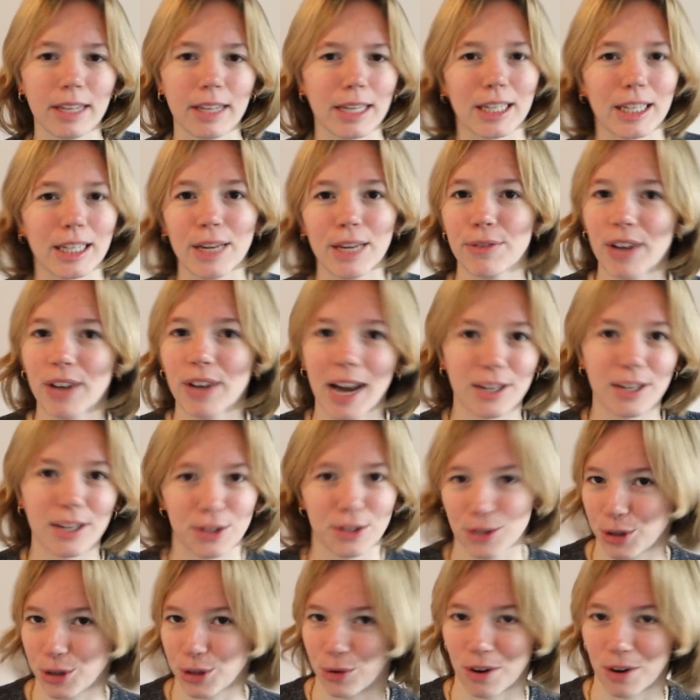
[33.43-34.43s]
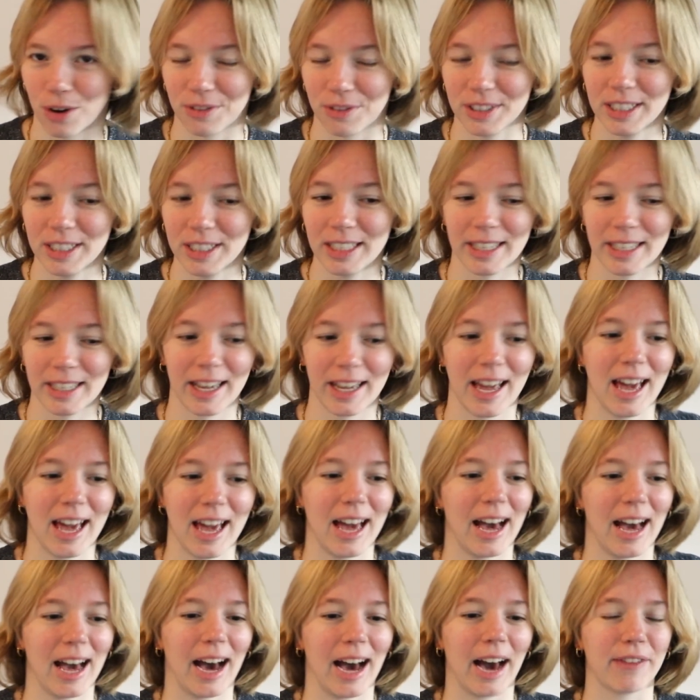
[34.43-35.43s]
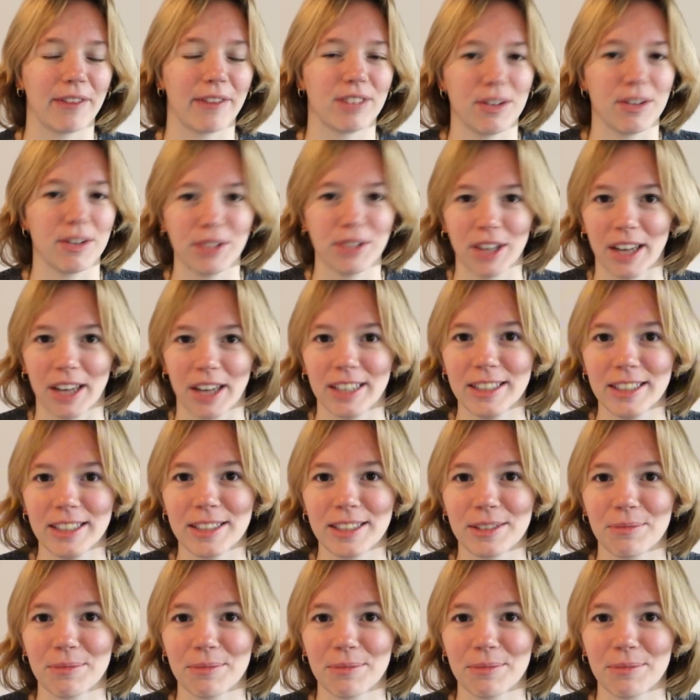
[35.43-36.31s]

give you guys a tour of it. I've never done it,